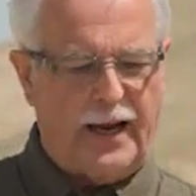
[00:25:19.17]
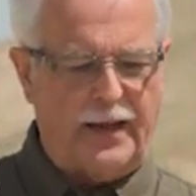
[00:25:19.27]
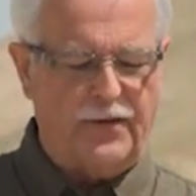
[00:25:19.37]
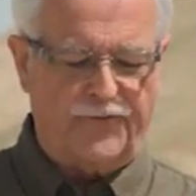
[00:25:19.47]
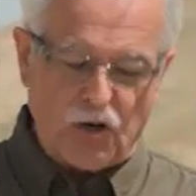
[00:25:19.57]

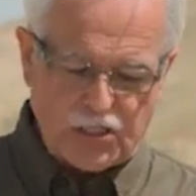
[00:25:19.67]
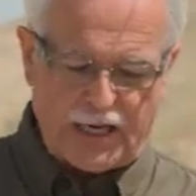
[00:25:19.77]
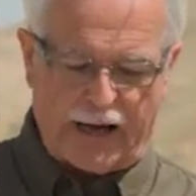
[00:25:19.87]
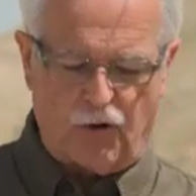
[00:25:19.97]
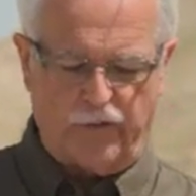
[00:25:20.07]
In the first
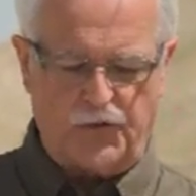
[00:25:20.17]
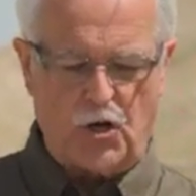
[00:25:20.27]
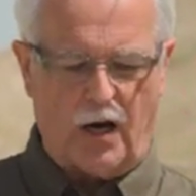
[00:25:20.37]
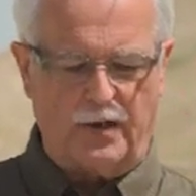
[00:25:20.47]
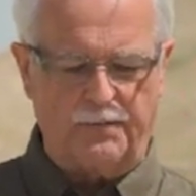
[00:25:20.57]
letter of
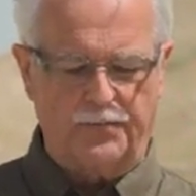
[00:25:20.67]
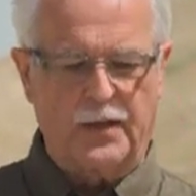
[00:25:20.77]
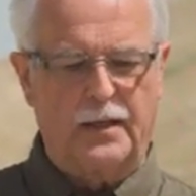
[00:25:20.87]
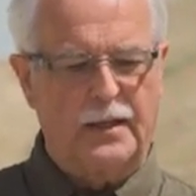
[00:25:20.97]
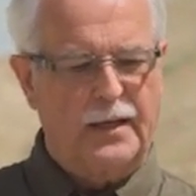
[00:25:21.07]
John,
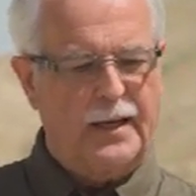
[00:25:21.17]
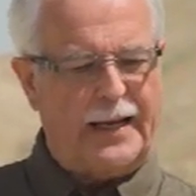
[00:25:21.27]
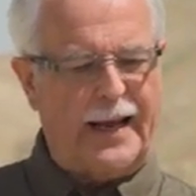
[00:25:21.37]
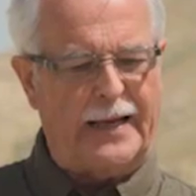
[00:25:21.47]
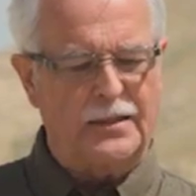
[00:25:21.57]

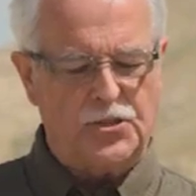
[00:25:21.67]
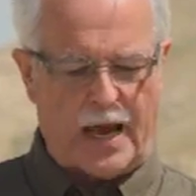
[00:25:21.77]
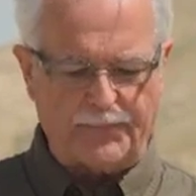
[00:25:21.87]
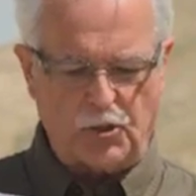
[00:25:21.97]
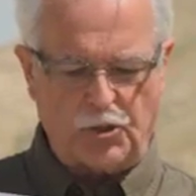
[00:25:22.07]
in
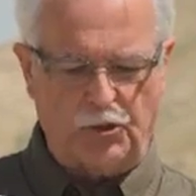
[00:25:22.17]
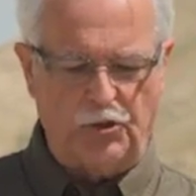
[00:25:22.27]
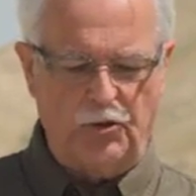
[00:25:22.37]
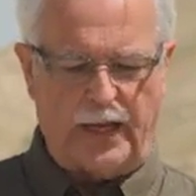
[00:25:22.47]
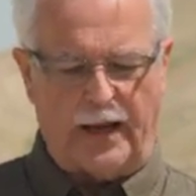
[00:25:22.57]
chapter
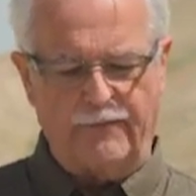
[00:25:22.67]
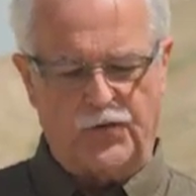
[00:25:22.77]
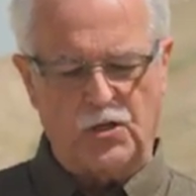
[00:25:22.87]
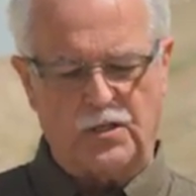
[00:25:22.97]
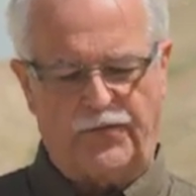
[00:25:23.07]
2, in
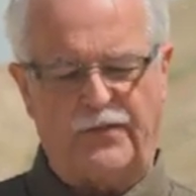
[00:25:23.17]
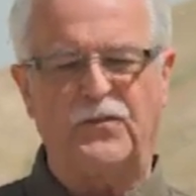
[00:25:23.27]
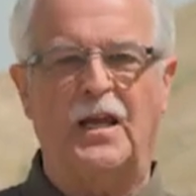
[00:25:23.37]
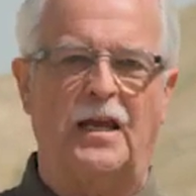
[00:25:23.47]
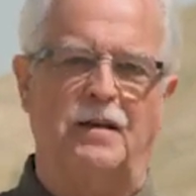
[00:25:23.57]
verse
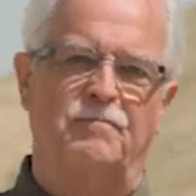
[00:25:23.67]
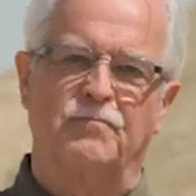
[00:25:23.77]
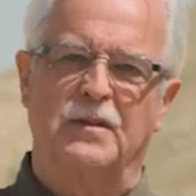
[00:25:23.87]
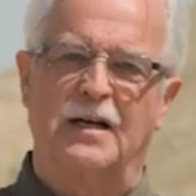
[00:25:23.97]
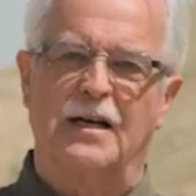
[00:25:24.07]
15,
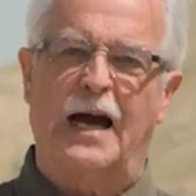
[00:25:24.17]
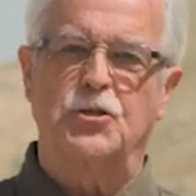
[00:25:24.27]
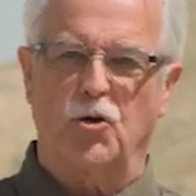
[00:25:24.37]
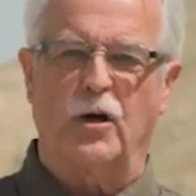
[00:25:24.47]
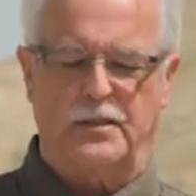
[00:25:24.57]
a
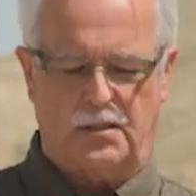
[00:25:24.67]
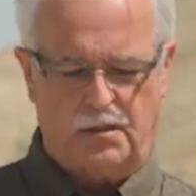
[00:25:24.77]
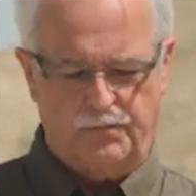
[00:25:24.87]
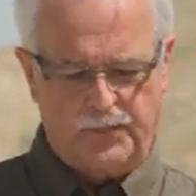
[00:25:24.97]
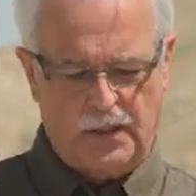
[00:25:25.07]
choice.